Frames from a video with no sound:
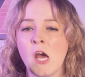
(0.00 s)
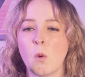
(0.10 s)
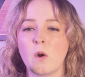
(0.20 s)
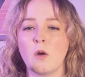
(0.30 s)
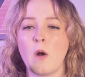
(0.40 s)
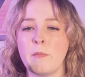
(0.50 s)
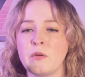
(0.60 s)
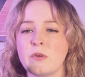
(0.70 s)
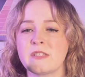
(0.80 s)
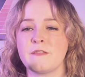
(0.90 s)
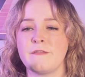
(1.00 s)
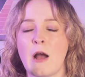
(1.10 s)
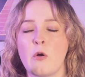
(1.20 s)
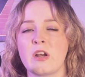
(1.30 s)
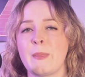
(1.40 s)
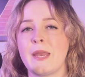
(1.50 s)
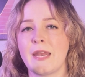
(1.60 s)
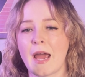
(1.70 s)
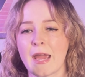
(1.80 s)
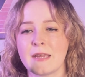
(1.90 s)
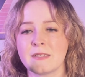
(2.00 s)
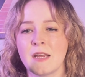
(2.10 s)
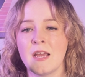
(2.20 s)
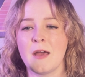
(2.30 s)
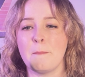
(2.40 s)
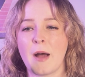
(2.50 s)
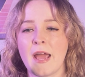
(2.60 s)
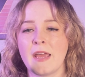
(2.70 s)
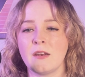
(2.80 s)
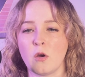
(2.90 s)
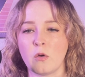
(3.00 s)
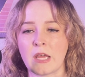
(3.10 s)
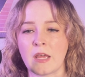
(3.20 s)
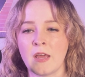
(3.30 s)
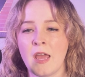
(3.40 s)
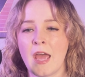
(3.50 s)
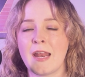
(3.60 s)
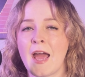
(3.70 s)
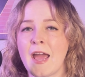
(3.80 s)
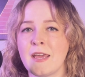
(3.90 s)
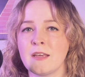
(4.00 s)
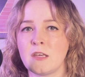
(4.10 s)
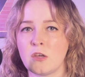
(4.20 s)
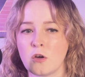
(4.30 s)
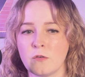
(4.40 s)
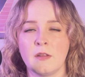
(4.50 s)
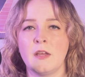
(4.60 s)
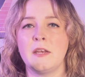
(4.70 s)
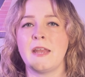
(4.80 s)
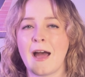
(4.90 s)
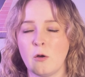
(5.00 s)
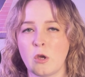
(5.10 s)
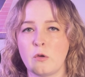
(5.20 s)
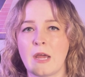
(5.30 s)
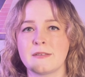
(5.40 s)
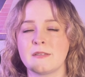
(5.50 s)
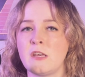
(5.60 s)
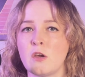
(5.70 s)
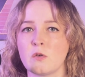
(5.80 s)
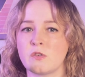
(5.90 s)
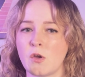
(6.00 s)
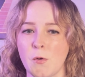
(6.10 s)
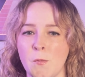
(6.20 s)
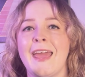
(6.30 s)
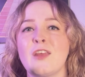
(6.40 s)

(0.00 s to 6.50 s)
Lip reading: where a woman was devoured in the night by an Oni in Heian-kyo, now known as Kyoto.